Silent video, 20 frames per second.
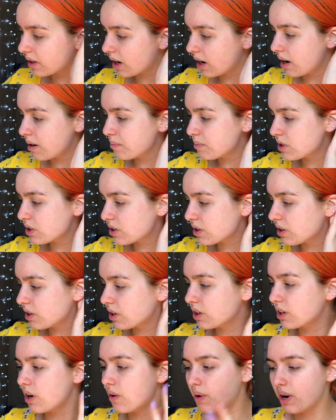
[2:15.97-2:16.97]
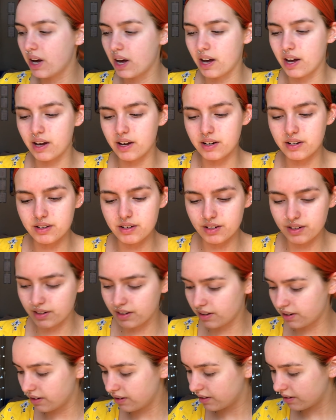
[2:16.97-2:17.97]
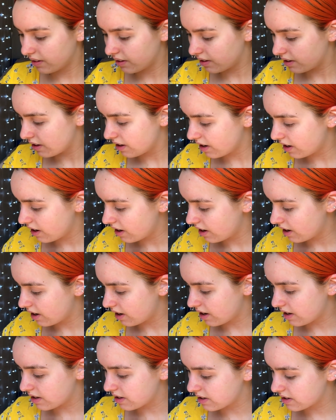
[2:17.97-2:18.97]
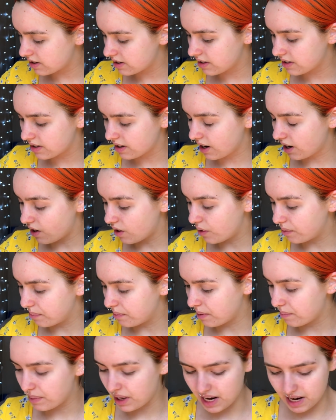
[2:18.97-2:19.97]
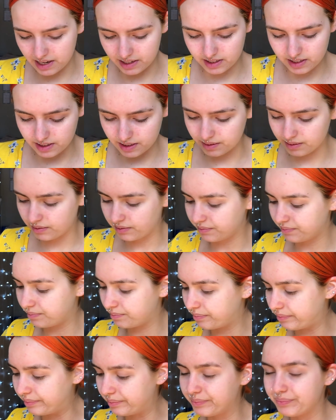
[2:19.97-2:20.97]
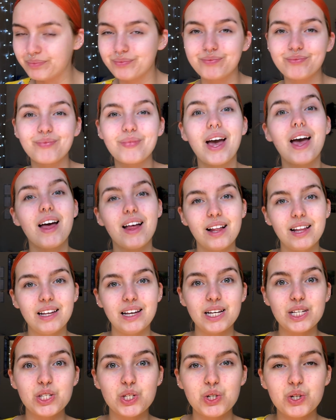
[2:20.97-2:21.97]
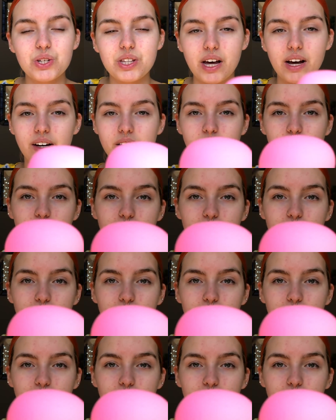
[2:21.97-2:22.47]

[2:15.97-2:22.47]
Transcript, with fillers: I'm just gonna go ahead and start on my base. Let's do that.